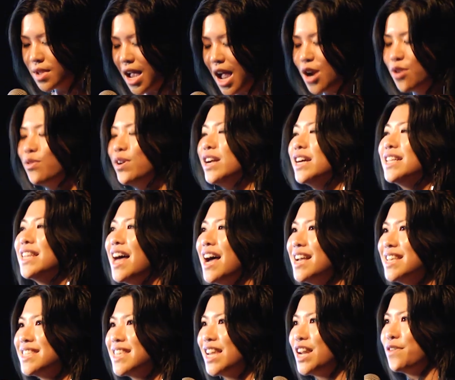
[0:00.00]
I
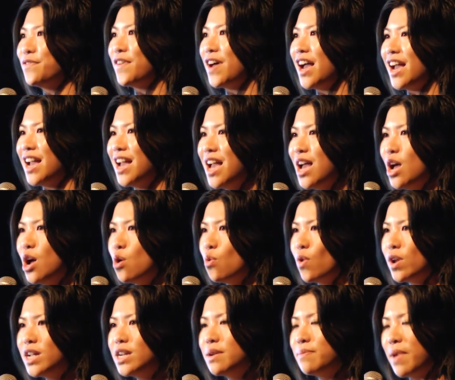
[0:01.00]
realized that if I
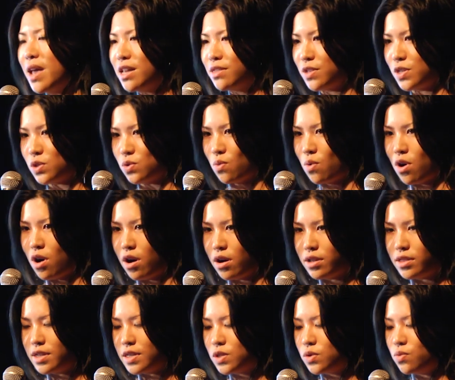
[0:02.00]
wanted to make this
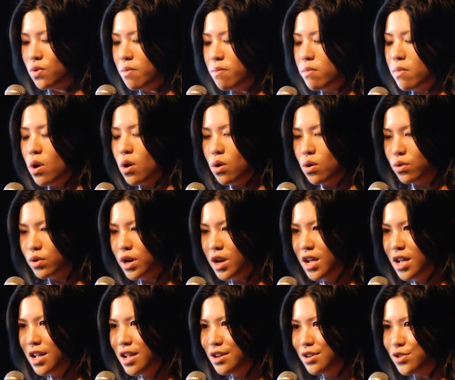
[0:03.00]
work, this remote
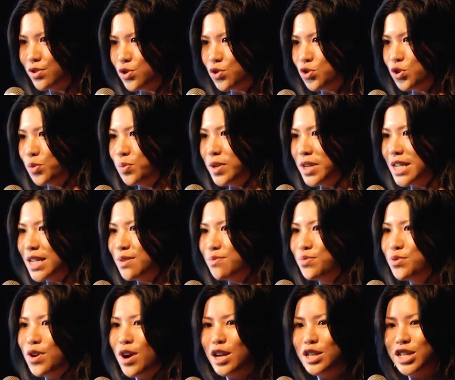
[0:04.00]
distributed
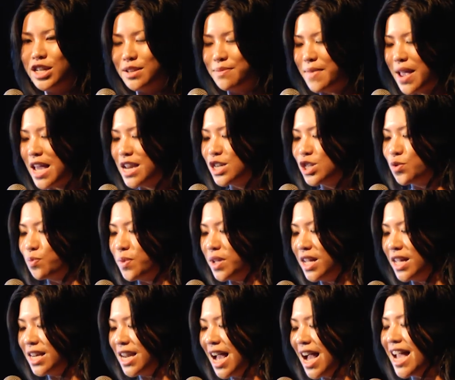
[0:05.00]
project
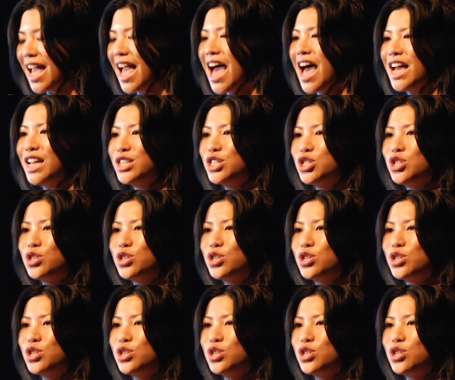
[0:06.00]
management, I had